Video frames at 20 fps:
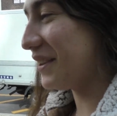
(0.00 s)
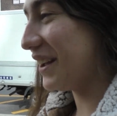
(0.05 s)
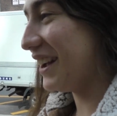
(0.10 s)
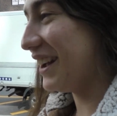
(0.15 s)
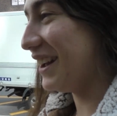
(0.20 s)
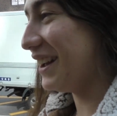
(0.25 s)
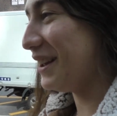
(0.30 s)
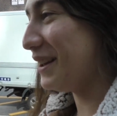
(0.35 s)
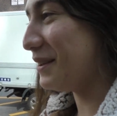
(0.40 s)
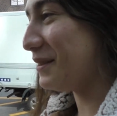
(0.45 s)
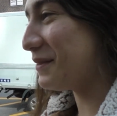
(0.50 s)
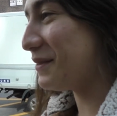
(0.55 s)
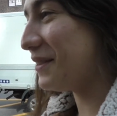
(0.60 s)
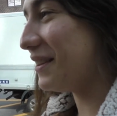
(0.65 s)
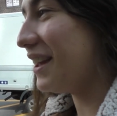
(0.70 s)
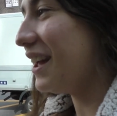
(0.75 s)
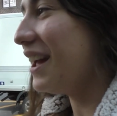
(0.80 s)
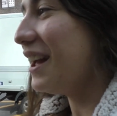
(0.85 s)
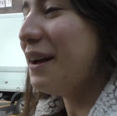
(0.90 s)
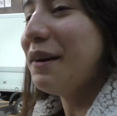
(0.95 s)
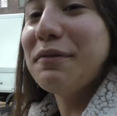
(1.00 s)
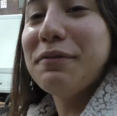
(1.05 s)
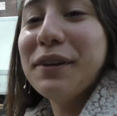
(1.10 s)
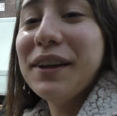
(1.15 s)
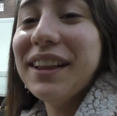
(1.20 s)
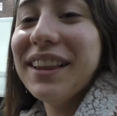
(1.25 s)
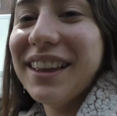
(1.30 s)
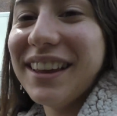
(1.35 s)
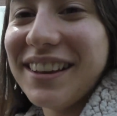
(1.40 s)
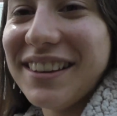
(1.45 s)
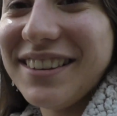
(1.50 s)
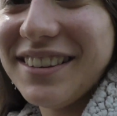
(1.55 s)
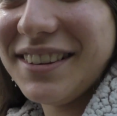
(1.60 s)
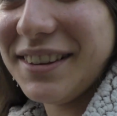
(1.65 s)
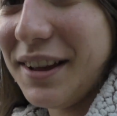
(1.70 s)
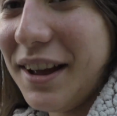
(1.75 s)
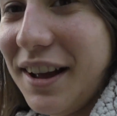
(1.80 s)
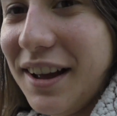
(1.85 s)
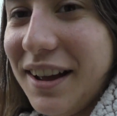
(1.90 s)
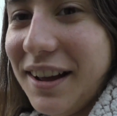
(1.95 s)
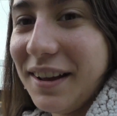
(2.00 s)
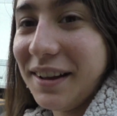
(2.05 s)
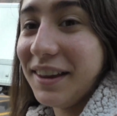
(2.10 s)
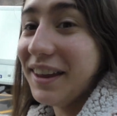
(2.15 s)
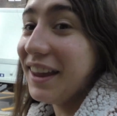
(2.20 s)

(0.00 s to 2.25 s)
I Felix. Uh,